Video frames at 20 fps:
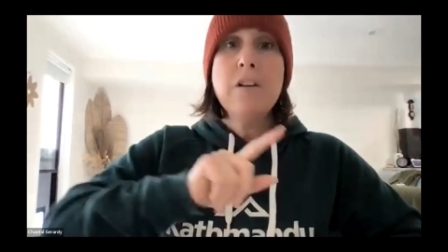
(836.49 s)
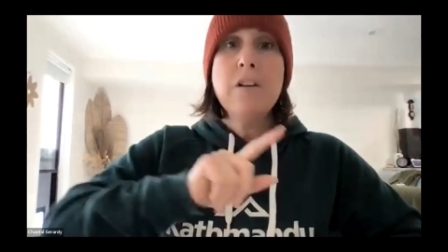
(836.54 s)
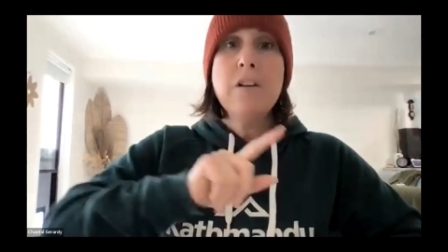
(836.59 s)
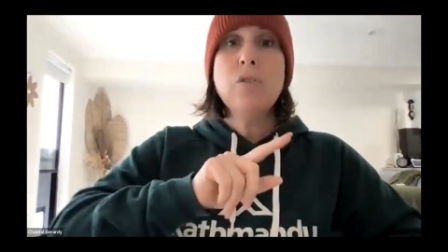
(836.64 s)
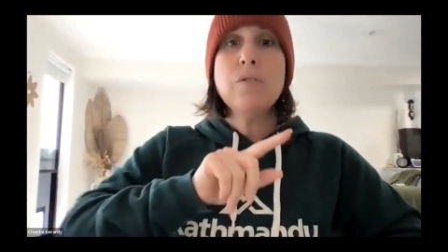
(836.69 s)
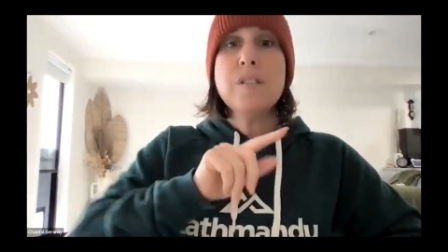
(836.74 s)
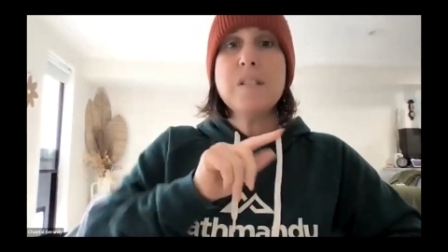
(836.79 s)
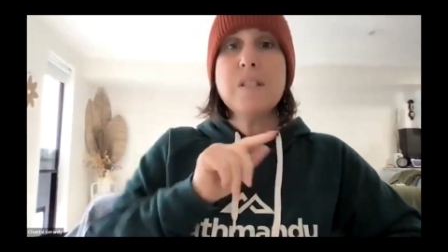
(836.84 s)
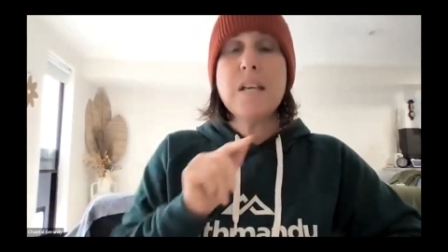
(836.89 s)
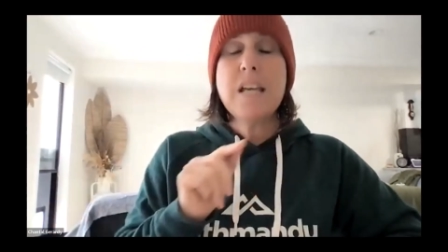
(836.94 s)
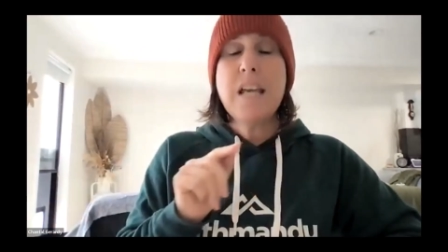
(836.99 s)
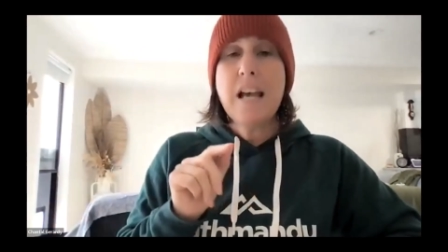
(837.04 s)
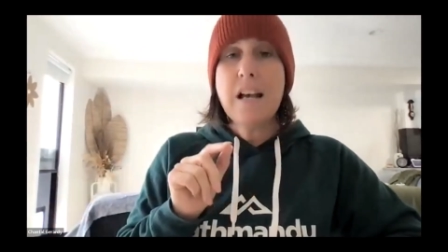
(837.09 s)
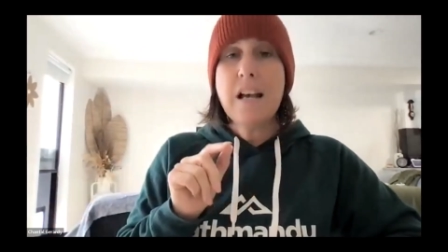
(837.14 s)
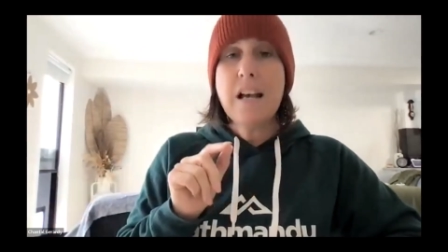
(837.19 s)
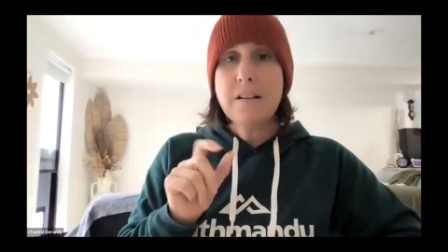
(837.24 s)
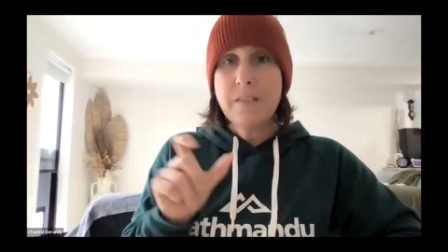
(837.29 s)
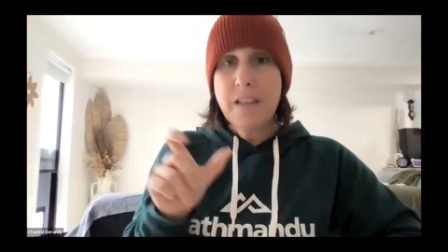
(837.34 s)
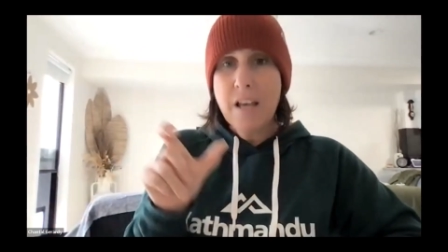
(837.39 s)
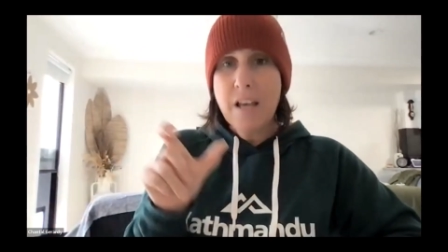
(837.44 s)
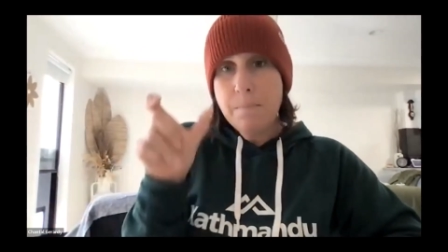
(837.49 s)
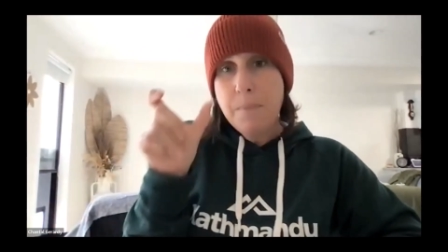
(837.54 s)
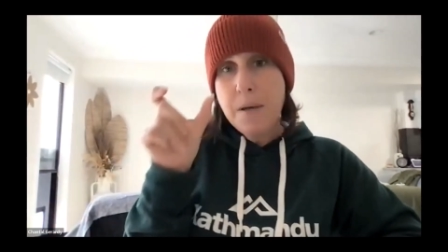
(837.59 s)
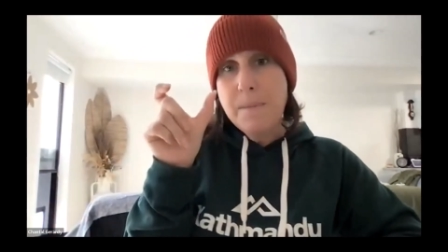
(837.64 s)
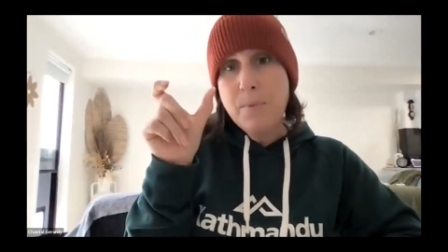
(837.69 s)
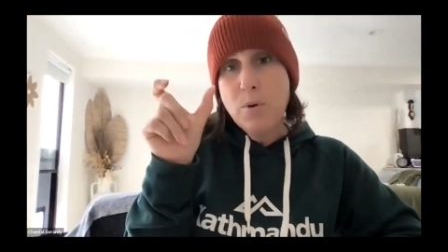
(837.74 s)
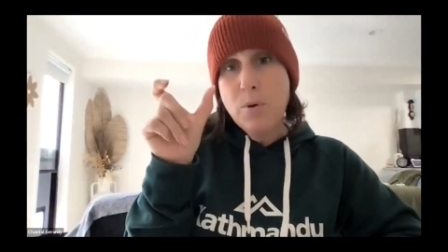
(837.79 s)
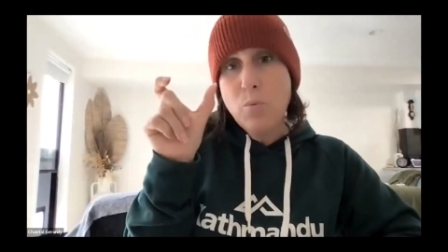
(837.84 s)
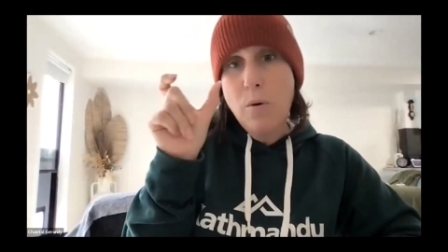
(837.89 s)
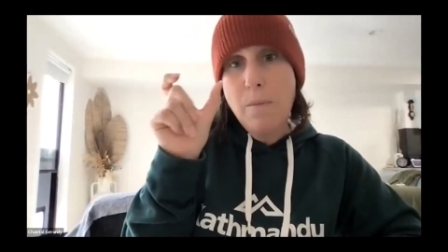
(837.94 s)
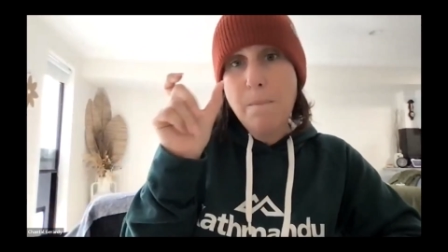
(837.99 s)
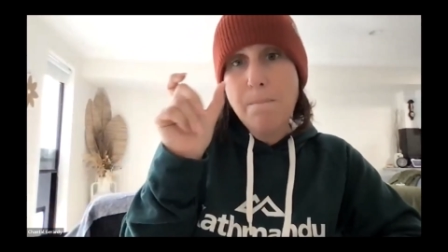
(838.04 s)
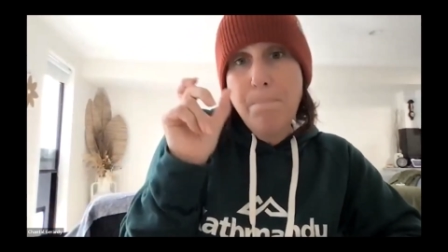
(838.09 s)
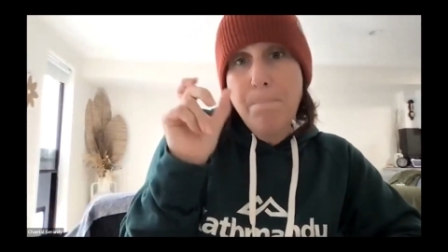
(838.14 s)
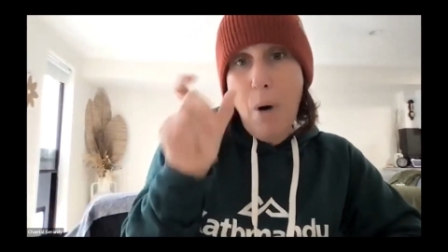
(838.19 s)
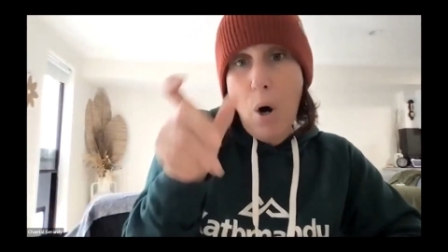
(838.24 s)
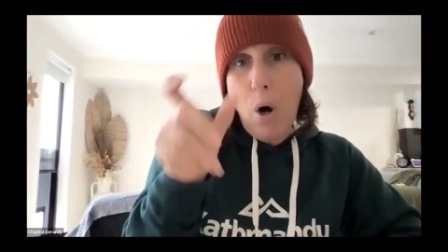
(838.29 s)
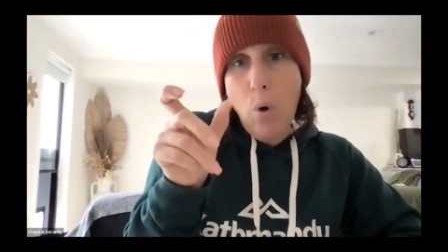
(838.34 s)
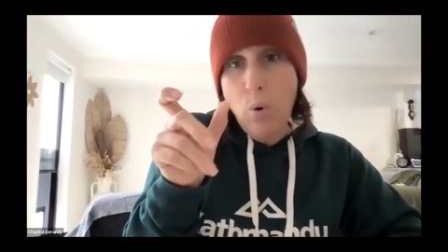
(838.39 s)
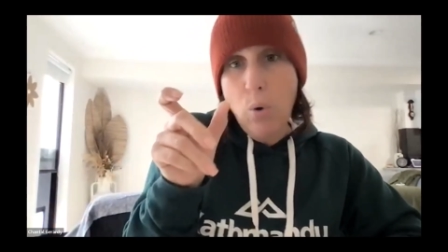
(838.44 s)
you'll see how that people will
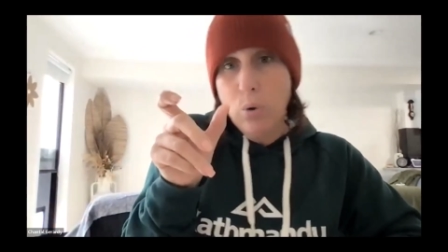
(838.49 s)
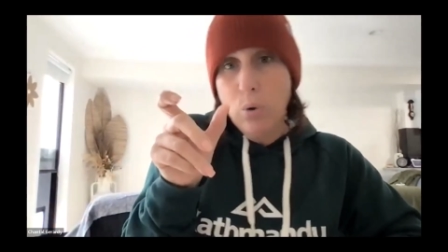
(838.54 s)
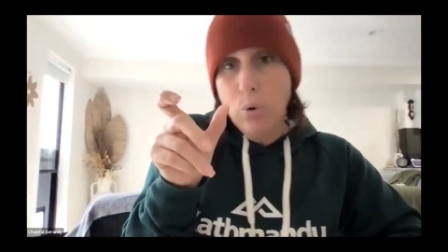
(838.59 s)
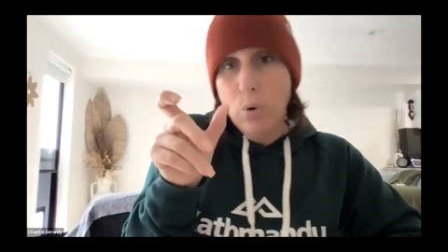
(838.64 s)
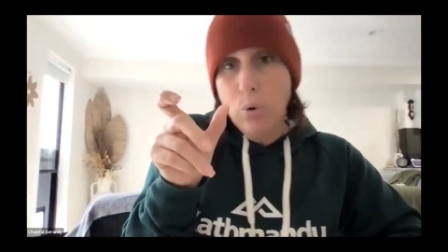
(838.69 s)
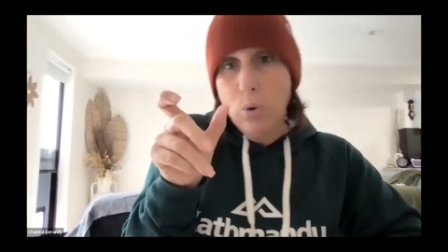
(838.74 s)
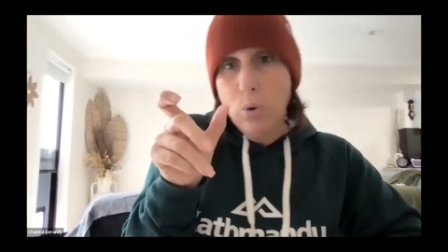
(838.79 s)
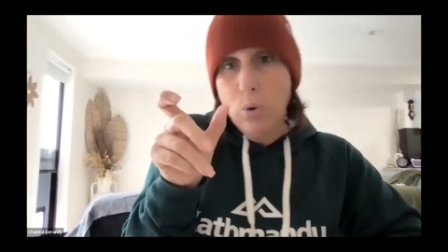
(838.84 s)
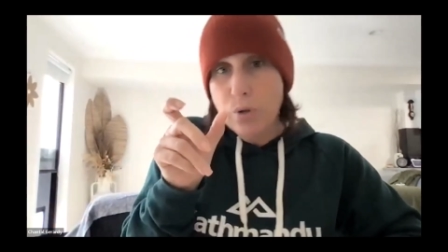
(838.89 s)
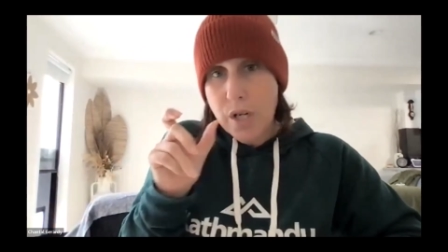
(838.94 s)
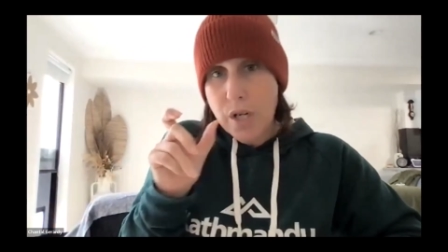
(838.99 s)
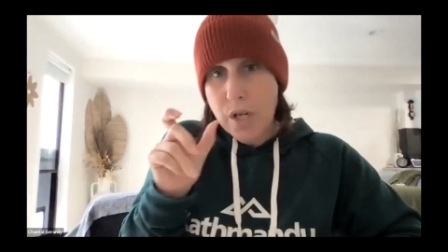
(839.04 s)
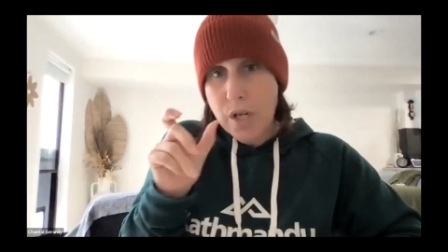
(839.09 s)
bold